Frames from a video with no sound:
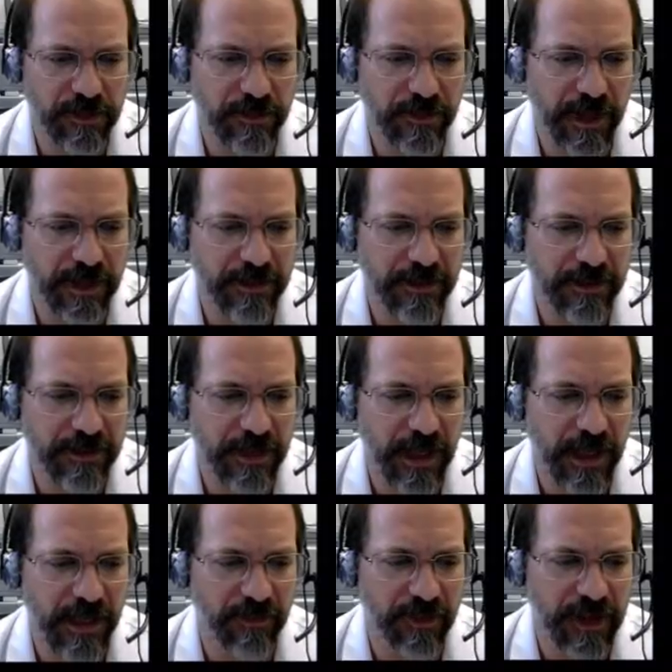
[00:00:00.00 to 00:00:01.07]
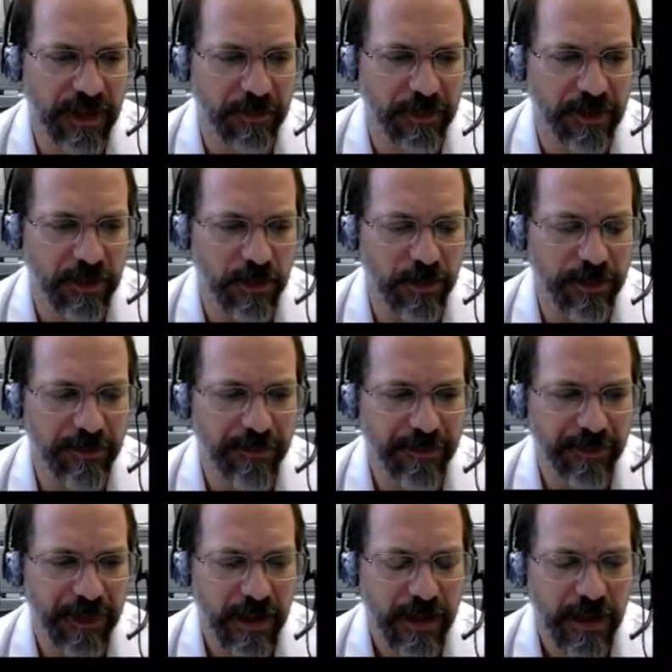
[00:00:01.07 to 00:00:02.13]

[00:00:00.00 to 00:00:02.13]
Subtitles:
of oxygen to every hemoglobin.